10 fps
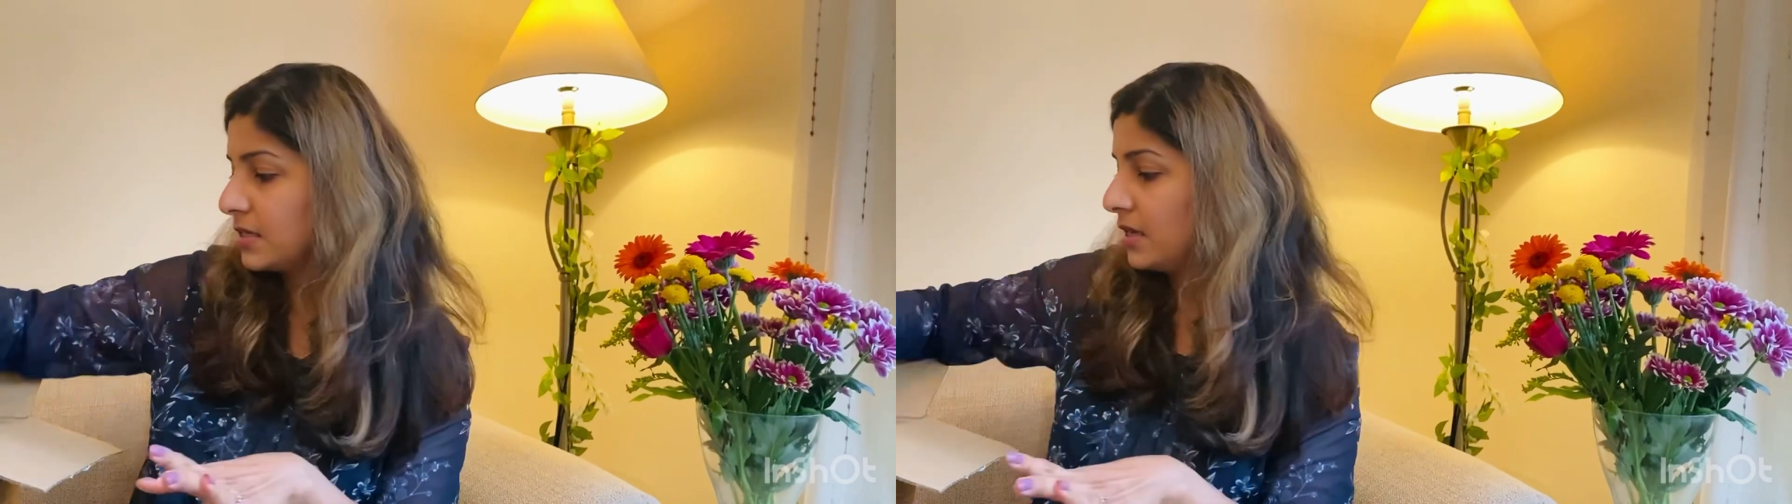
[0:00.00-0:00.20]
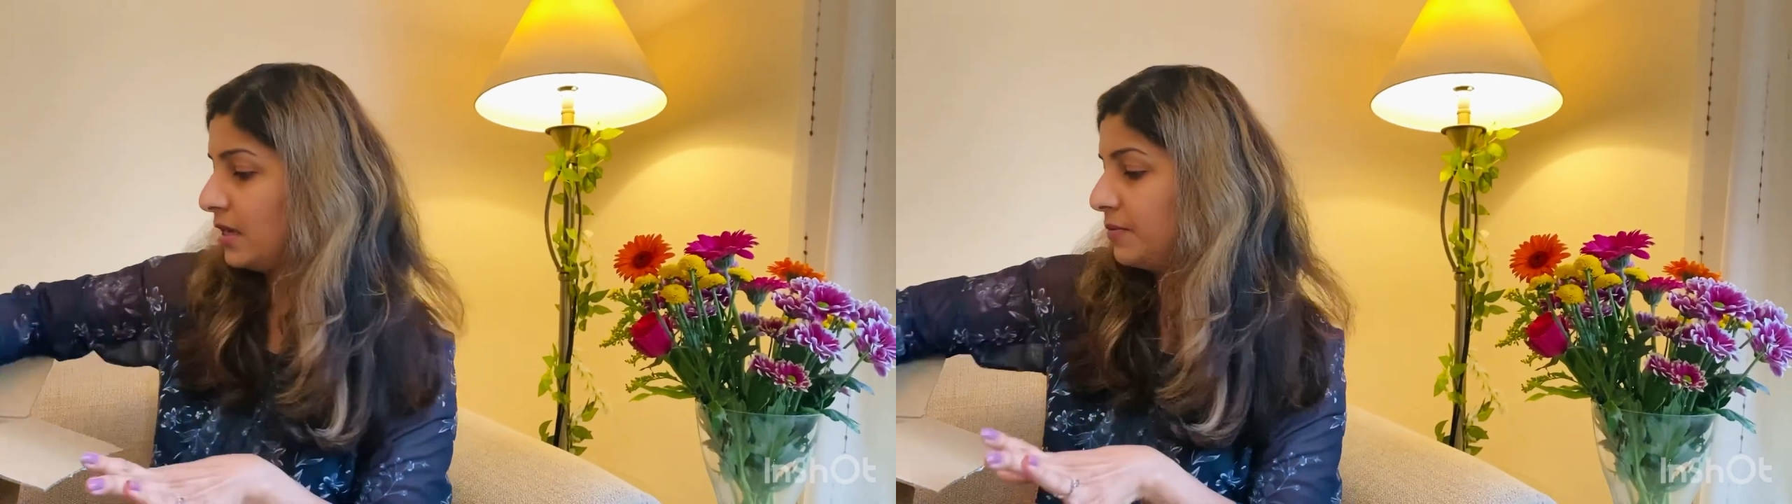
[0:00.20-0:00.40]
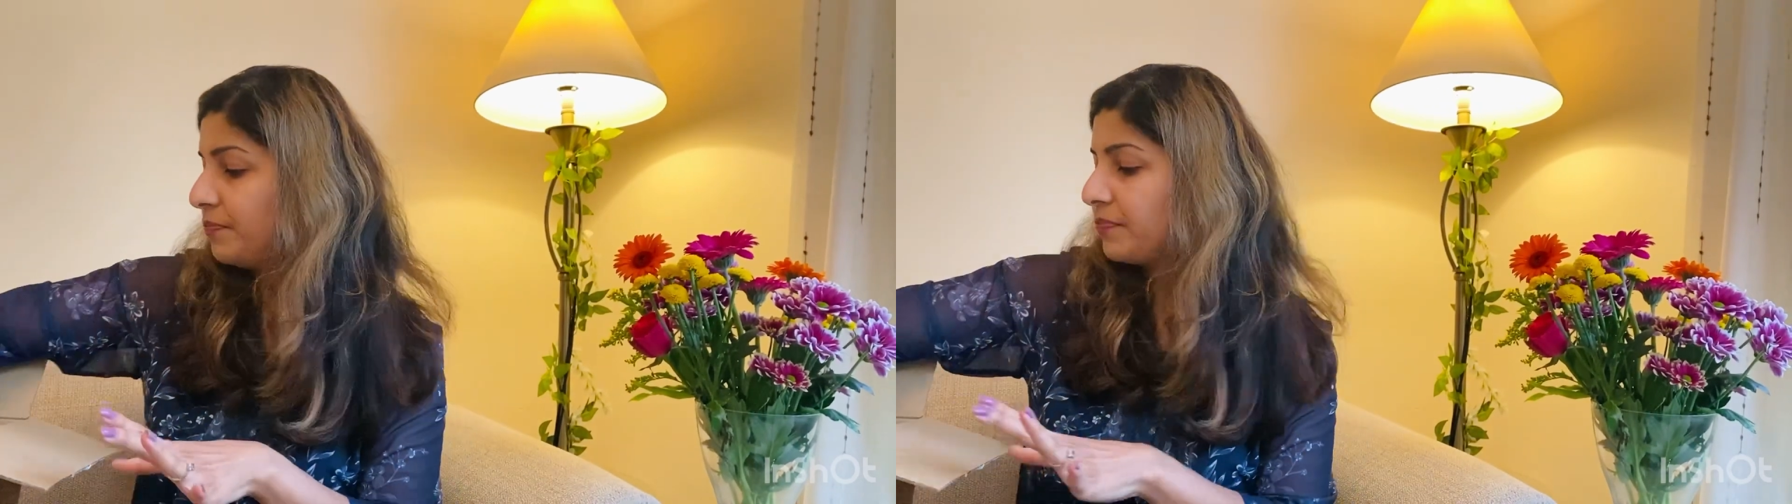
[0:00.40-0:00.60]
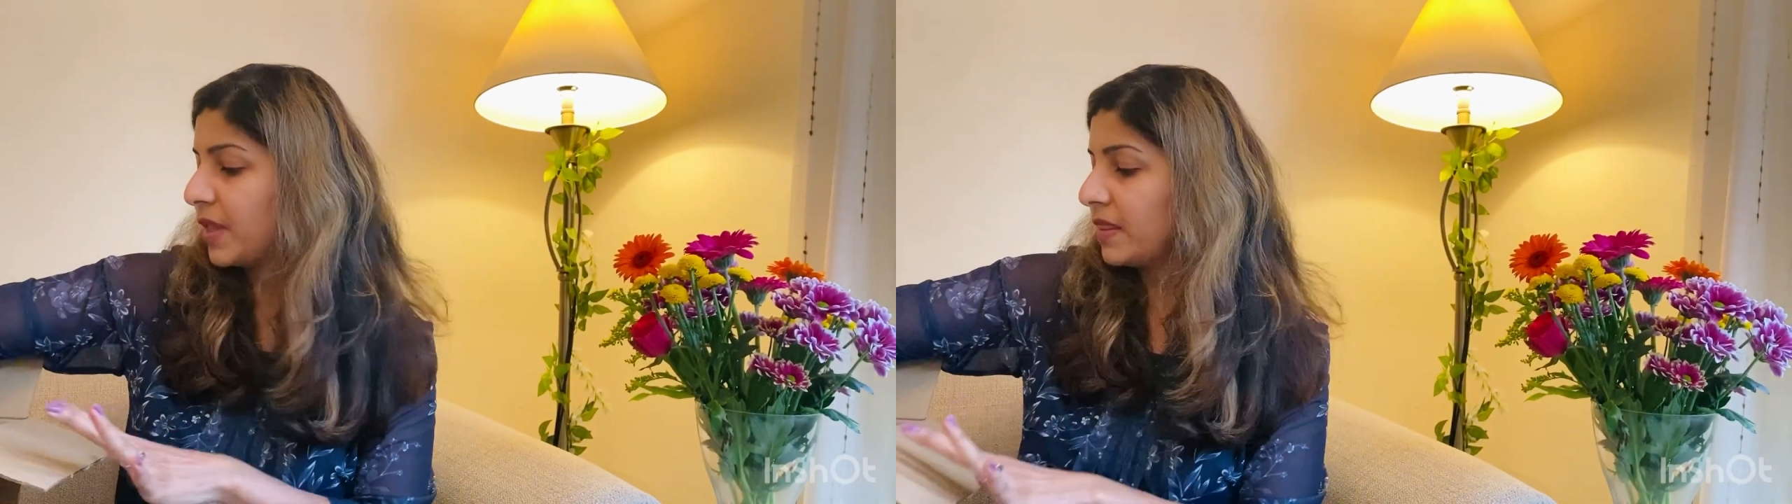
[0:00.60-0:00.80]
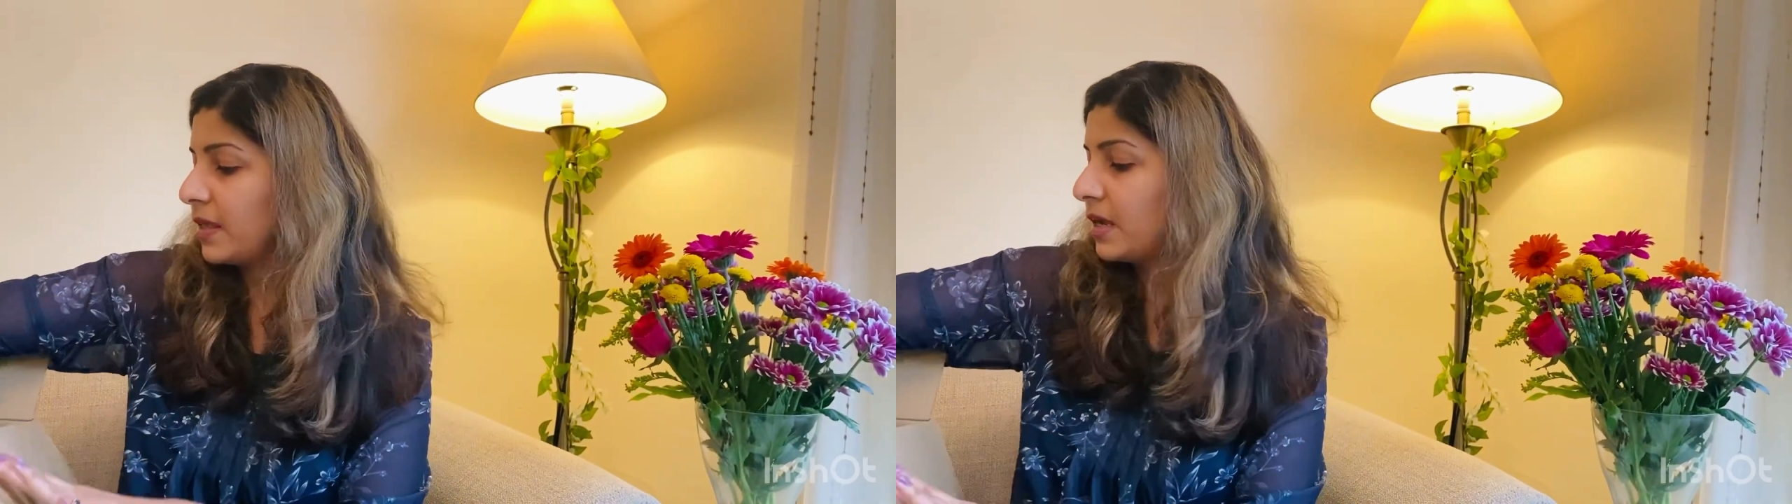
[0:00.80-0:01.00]

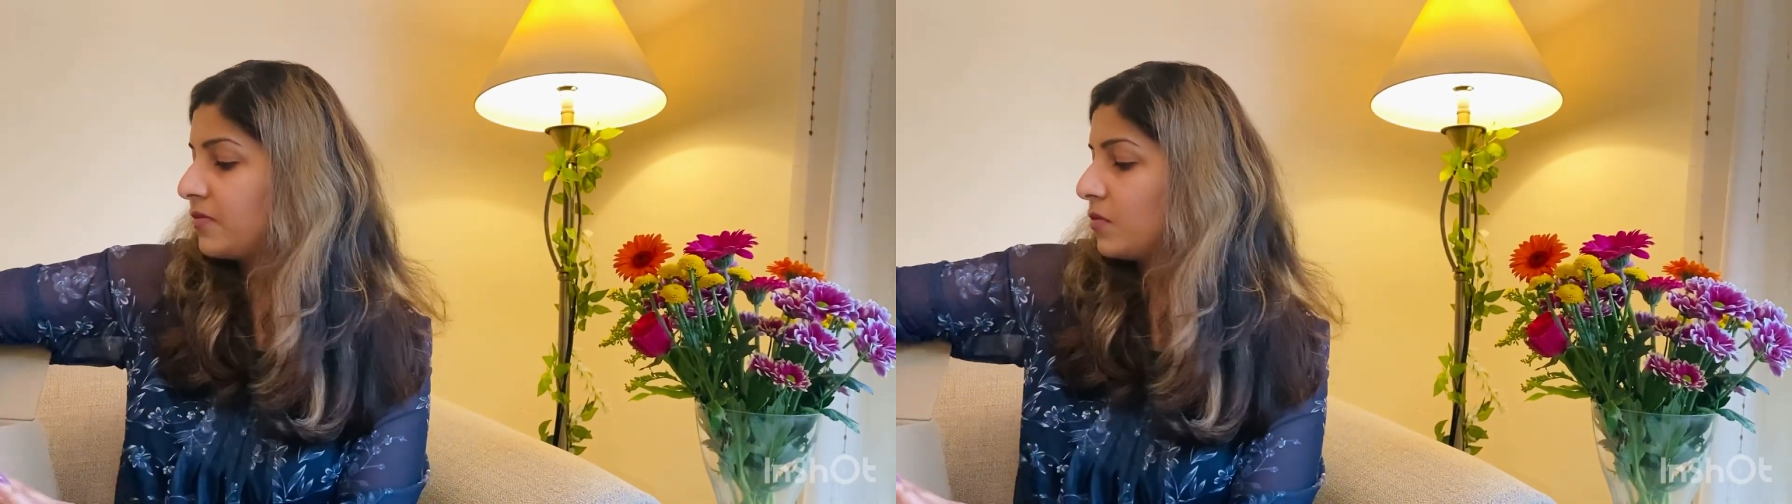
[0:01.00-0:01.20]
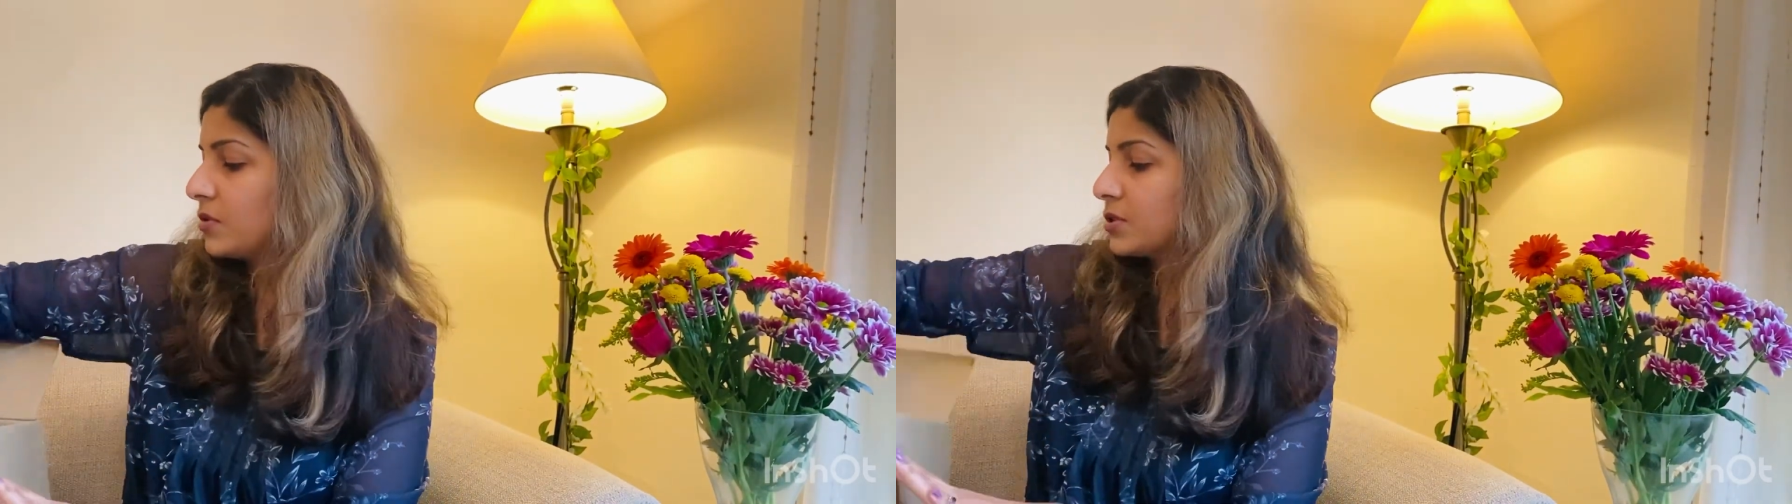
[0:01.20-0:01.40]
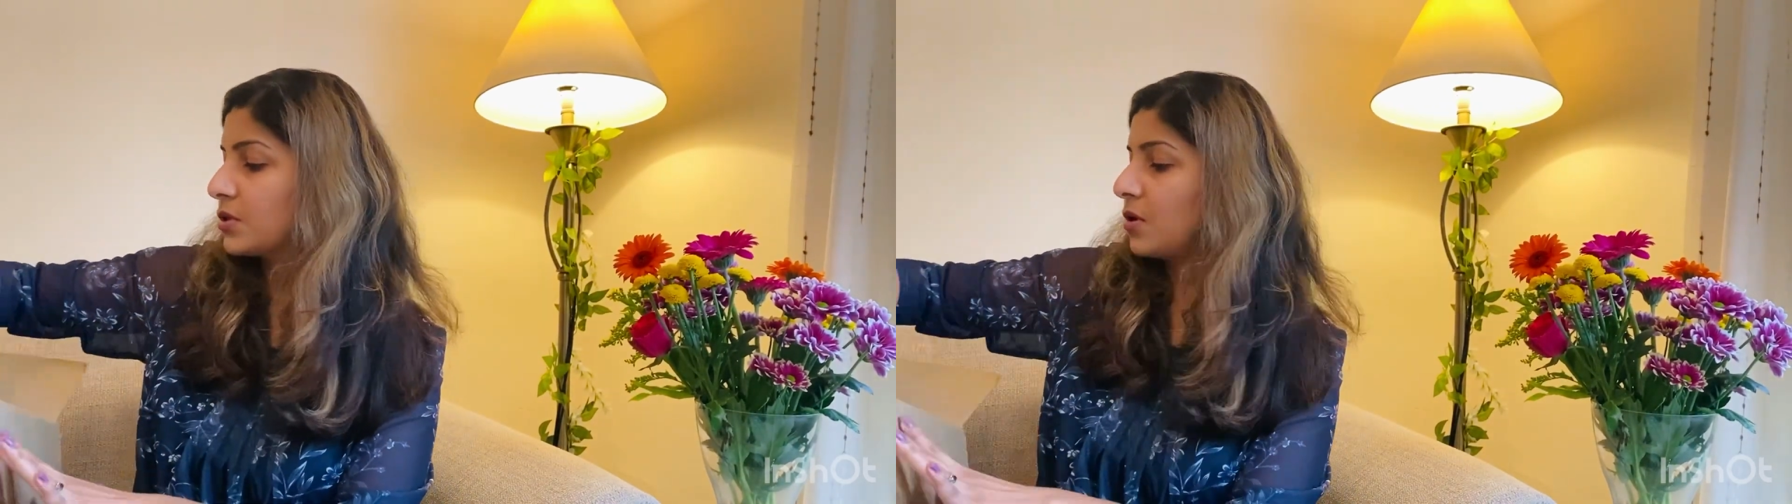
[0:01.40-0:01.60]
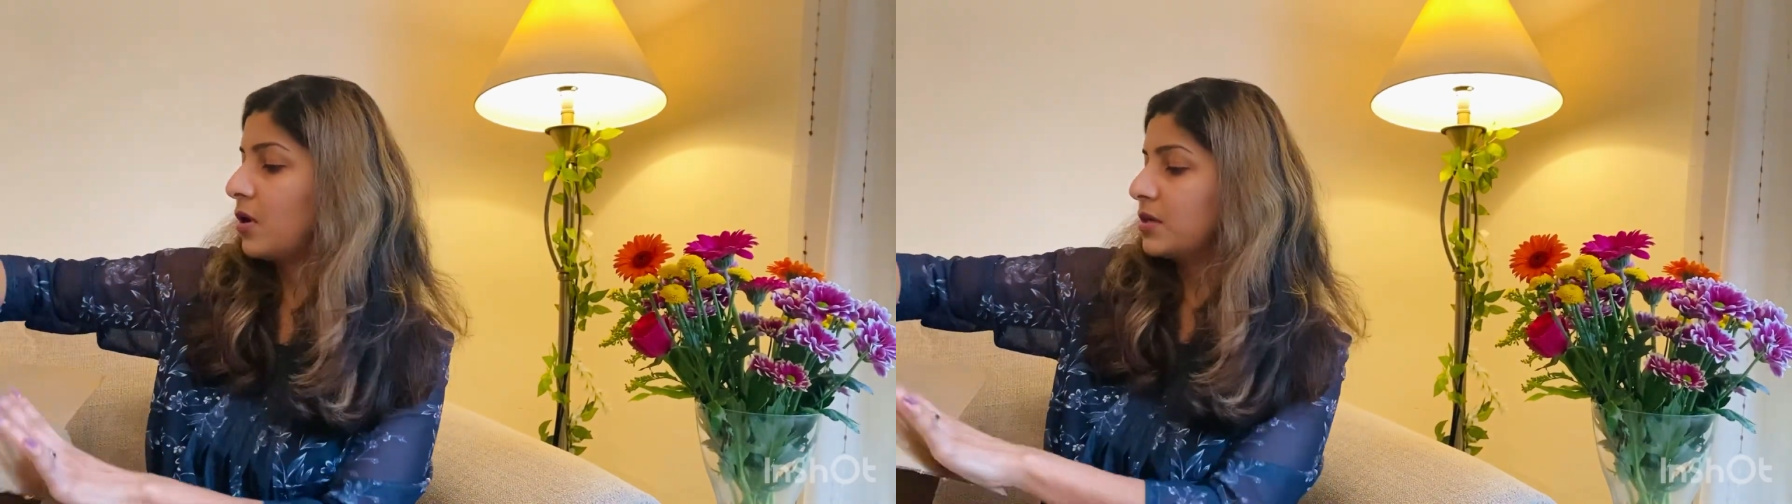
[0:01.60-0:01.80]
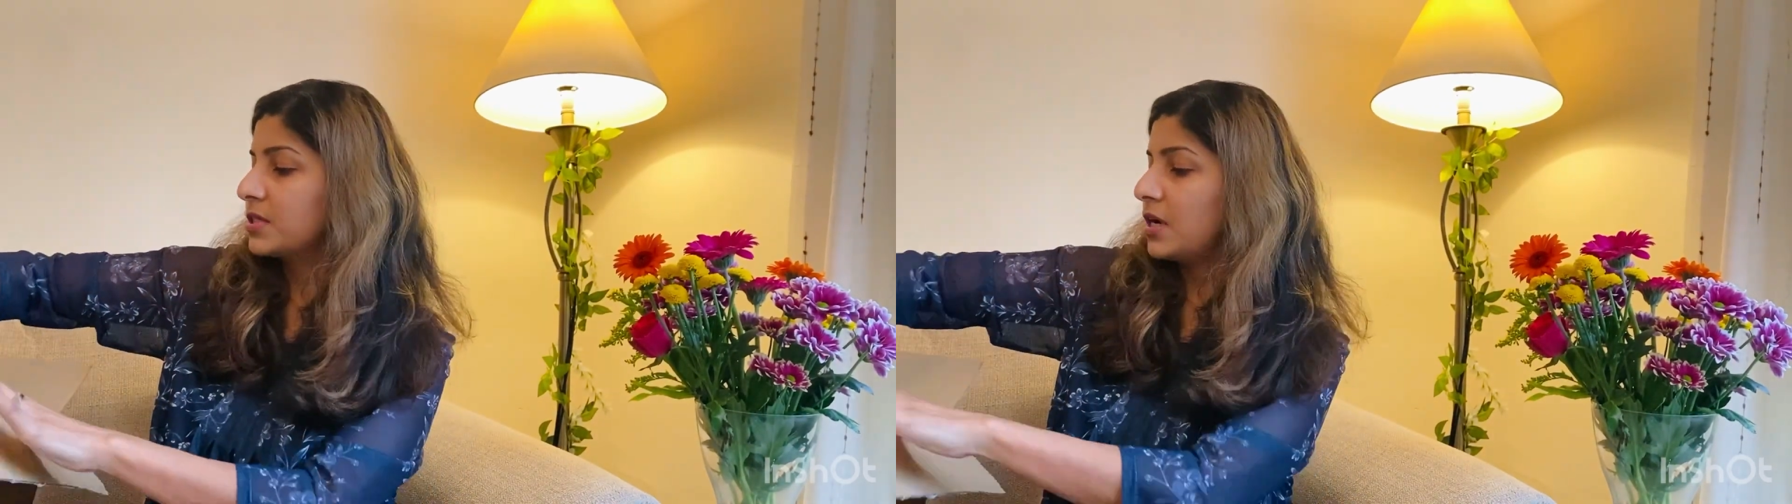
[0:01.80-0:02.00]
then I've also got